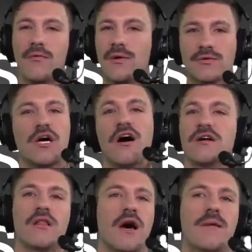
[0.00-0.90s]
We were
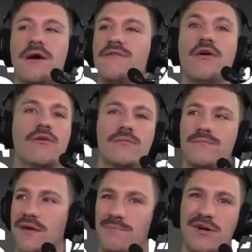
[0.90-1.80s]
talking a lot about of other
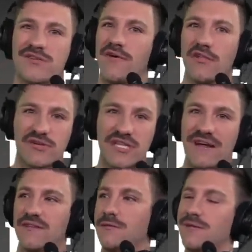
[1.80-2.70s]
a bunch of other
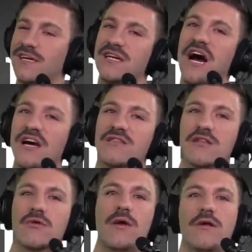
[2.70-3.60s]
safeties because I
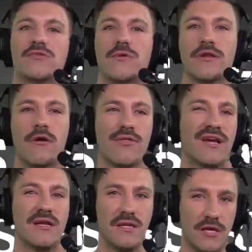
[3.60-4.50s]
thought the Raiders were going to go with
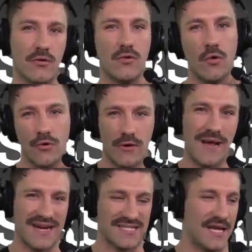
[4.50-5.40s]
like a nickel
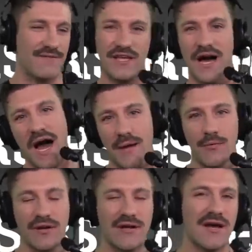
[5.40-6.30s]
cornerback safety
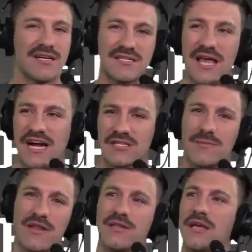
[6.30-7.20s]
hybrid slash
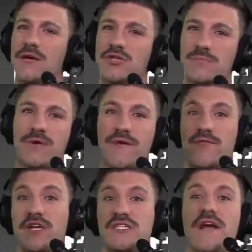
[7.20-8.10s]
somebody that they could just put at
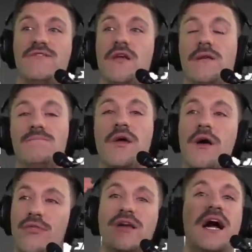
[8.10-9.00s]
free safety, and
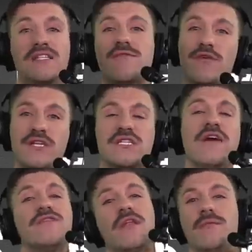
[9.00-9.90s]
the guys at free
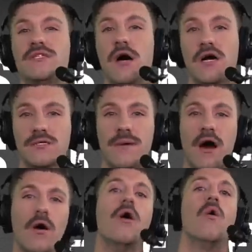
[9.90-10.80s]
safety that we talked
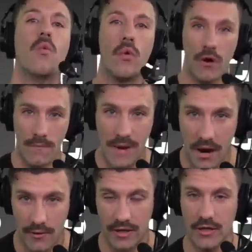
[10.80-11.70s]
about were
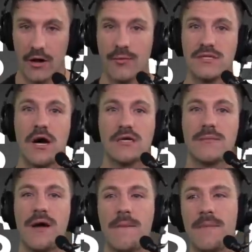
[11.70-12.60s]
Moehrig. You know, we talked
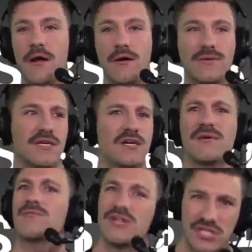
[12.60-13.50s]
about Moehrig. We talked
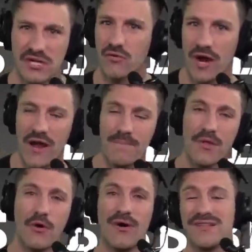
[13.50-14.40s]
about Richie Grant,
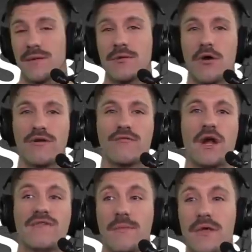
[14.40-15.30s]
who ended up going in
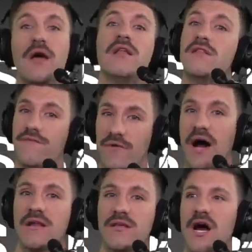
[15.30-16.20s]
front of him.
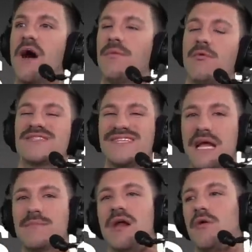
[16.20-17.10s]
Divine Deablo was a
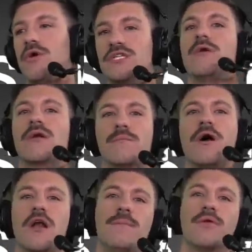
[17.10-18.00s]
name that I wish I would have
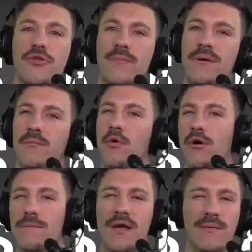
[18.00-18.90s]
brought up a little bit
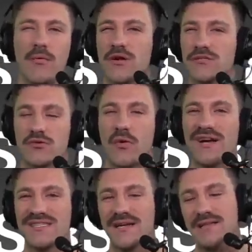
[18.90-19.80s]
more. Maybe once or
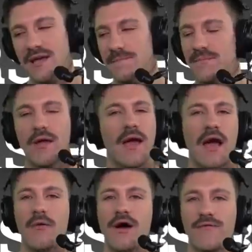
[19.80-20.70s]
twice I did.
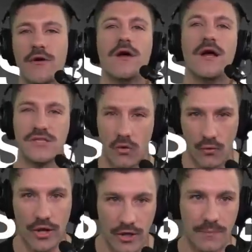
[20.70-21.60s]
However, it's a
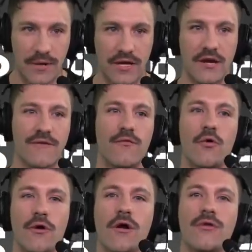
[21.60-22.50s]
really good pick here
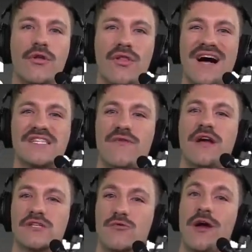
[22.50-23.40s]
for the Las
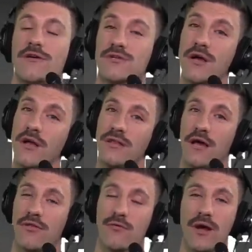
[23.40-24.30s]
Vegas Raiders.
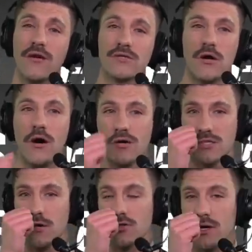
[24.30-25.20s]
Now, the Raiders
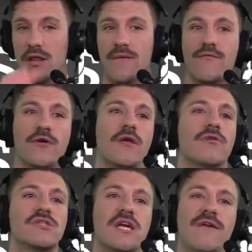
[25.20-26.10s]
also traded up for
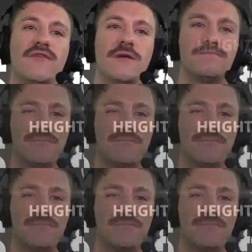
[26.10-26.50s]
another safety.